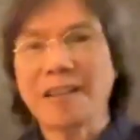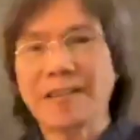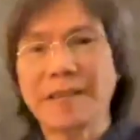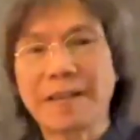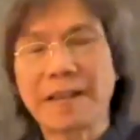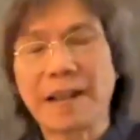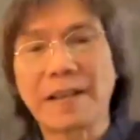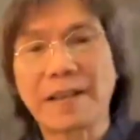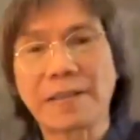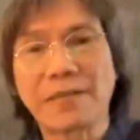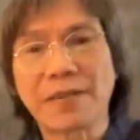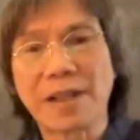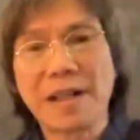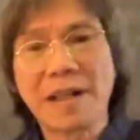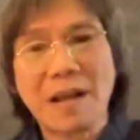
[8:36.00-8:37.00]
now I can
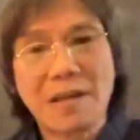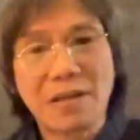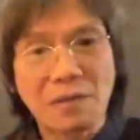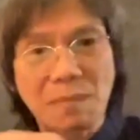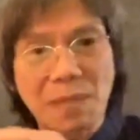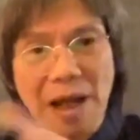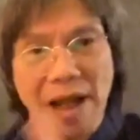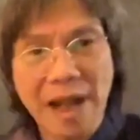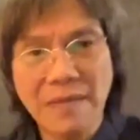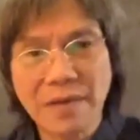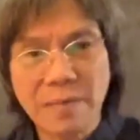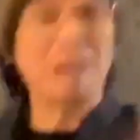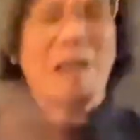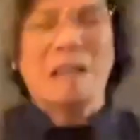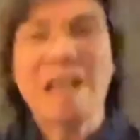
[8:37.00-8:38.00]
fight. So my hand
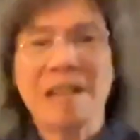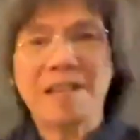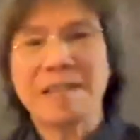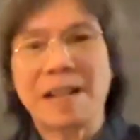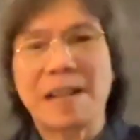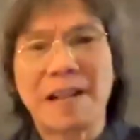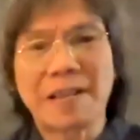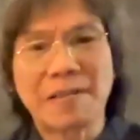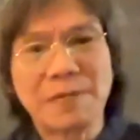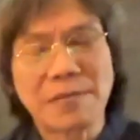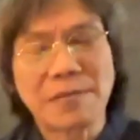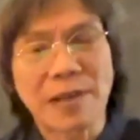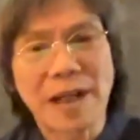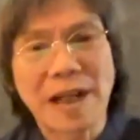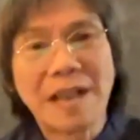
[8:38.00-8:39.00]
from it, now I can
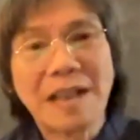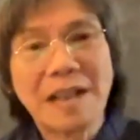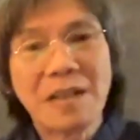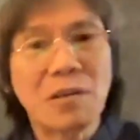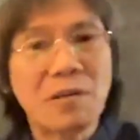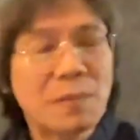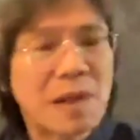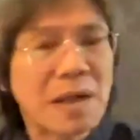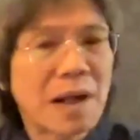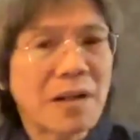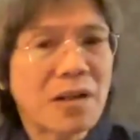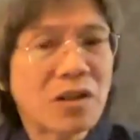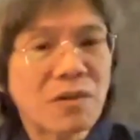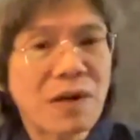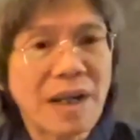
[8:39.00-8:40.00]
strike. So when I
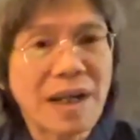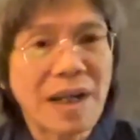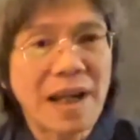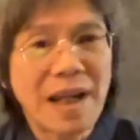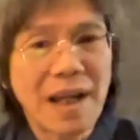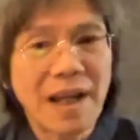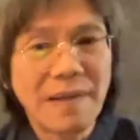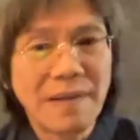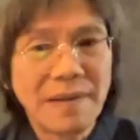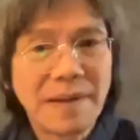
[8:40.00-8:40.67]
strike it here,